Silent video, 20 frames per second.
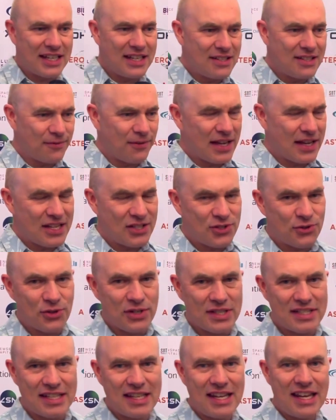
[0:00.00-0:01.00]
up doing a
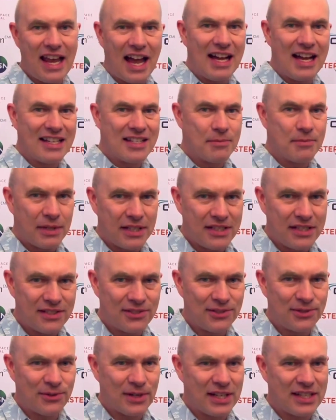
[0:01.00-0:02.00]
bunch of the, the
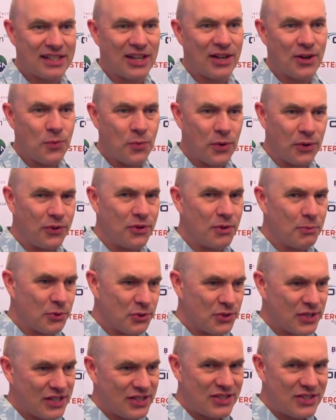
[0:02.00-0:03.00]
hosting for it, which was
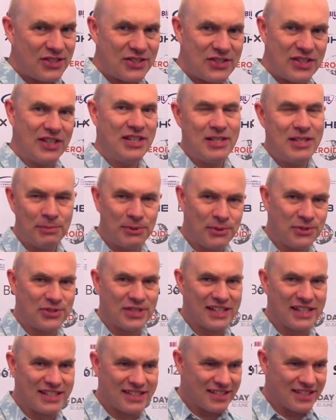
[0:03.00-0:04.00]
a real first
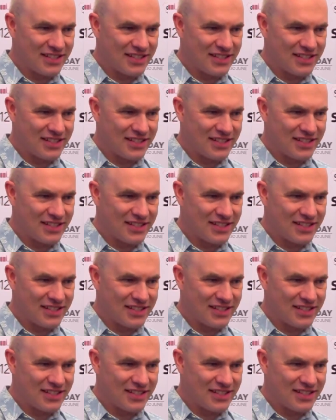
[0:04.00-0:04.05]
for me